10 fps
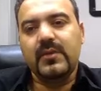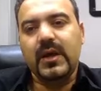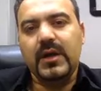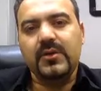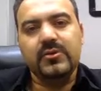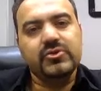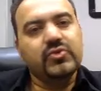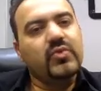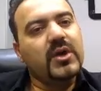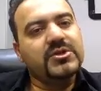I urge you to
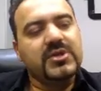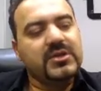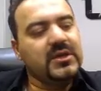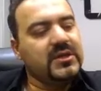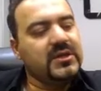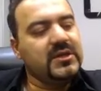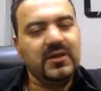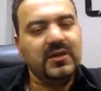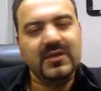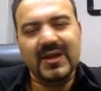watch it. It gives
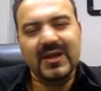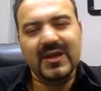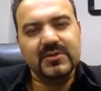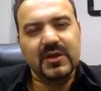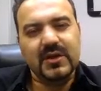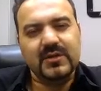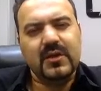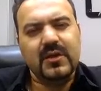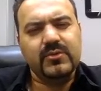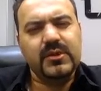all the answers, and
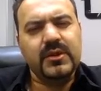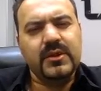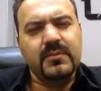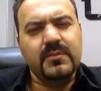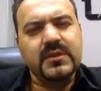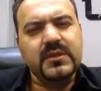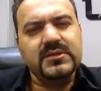I'm really amazed